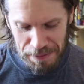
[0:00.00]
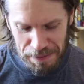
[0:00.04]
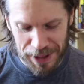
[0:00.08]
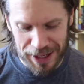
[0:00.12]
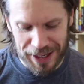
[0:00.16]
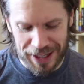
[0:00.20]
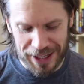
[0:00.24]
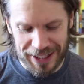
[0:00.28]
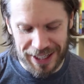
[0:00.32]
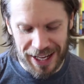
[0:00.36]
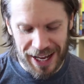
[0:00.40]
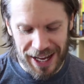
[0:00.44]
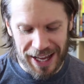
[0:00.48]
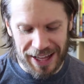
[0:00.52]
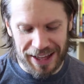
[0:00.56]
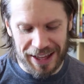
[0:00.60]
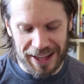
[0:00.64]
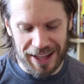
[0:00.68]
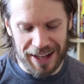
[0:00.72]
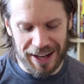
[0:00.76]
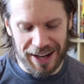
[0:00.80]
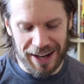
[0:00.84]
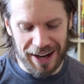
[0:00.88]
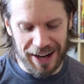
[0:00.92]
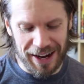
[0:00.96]
because
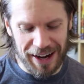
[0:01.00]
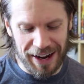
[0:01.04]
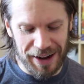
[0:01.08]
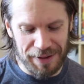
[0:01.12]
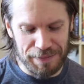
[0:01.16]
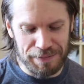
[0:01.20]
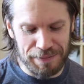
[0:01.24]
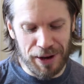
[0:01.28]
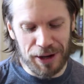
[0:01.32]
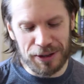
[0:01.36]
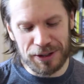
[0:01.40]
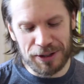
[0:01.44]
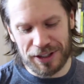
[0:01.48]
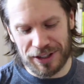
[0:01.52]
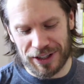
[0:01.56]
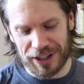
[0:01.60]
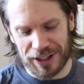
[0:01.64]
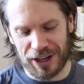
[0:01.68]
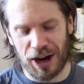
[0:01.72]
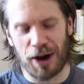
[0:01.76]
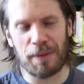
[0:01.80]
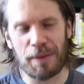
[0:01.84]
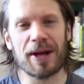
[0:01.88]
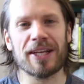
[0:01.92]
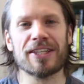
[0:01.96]
most of the
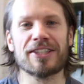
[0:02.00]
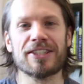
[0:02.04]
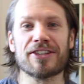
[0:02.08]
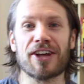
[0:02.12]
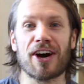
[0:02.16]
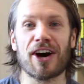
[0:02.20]
comments